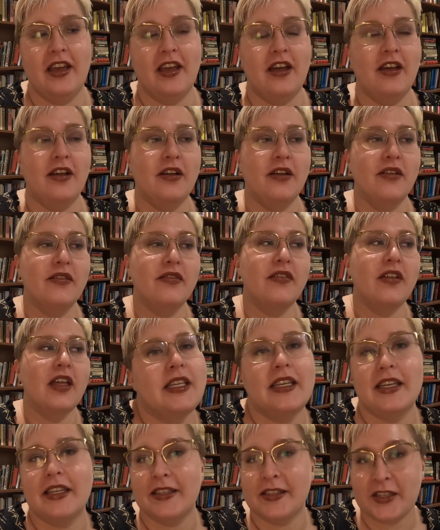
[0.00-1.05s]
of
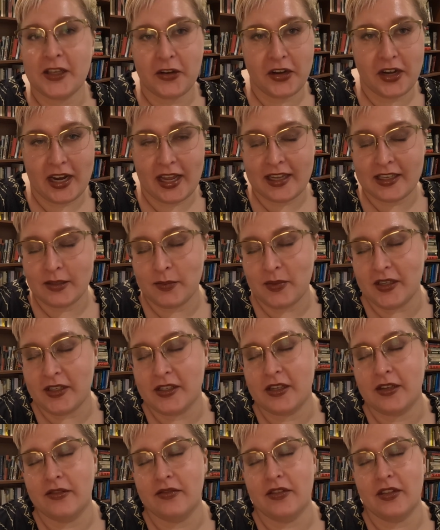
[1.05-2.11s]
considering aspects
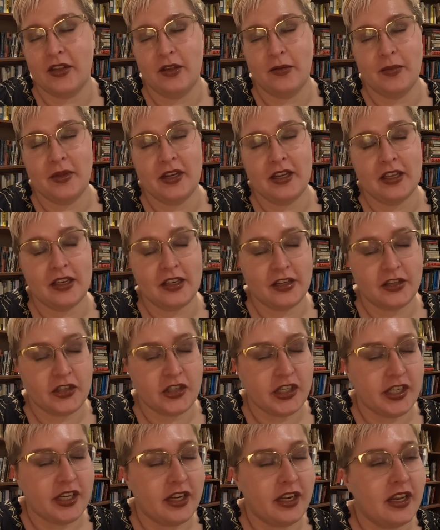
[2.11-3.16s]
of the human
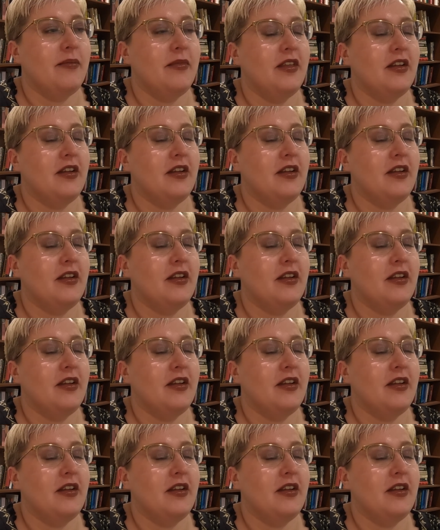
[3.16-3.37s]
condition.